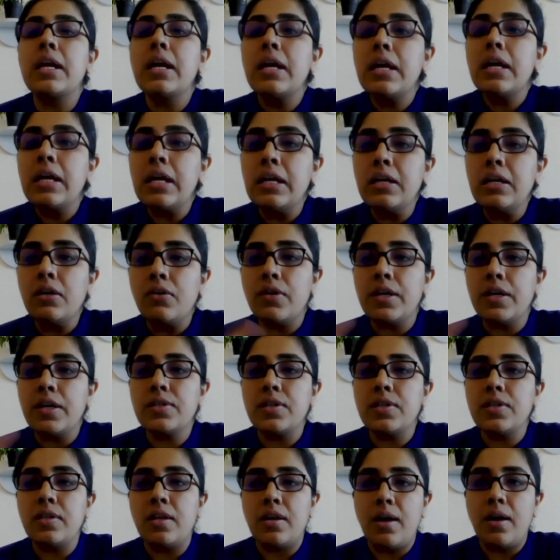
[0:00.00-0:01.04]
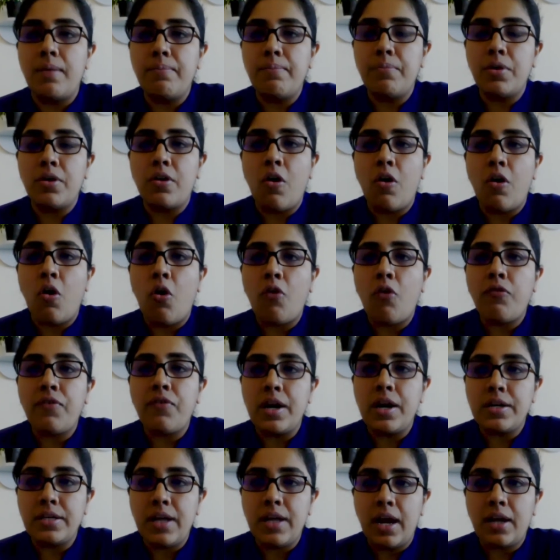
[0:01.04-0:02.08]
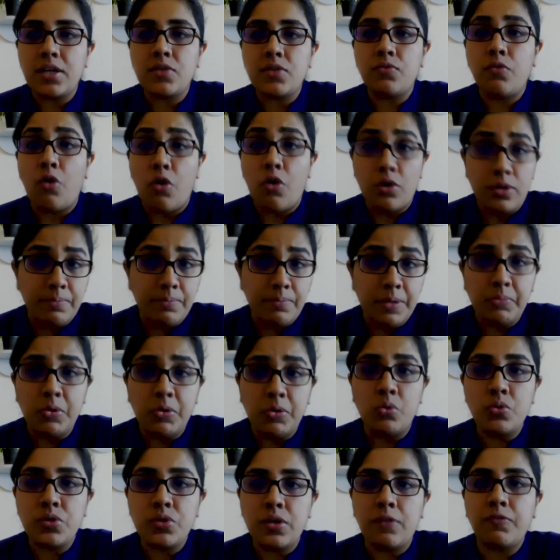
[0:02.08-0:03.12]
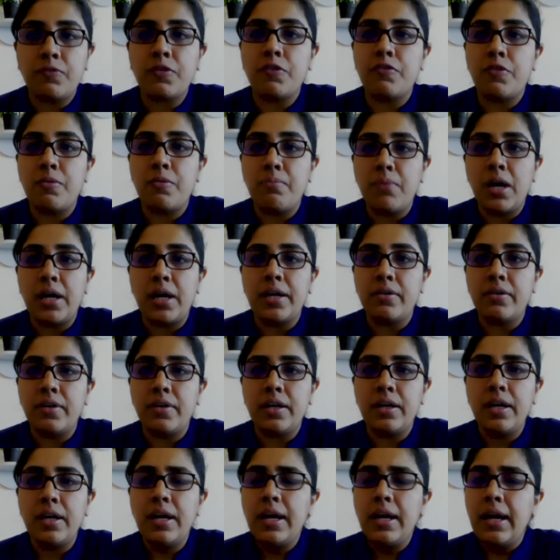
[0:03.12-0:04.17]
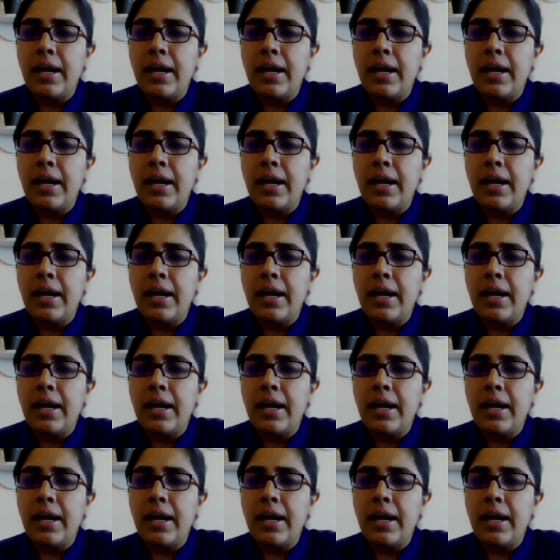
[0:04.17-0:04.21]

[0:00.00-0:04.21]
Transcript: increase in the number of attacks for the people who suffer from migraine.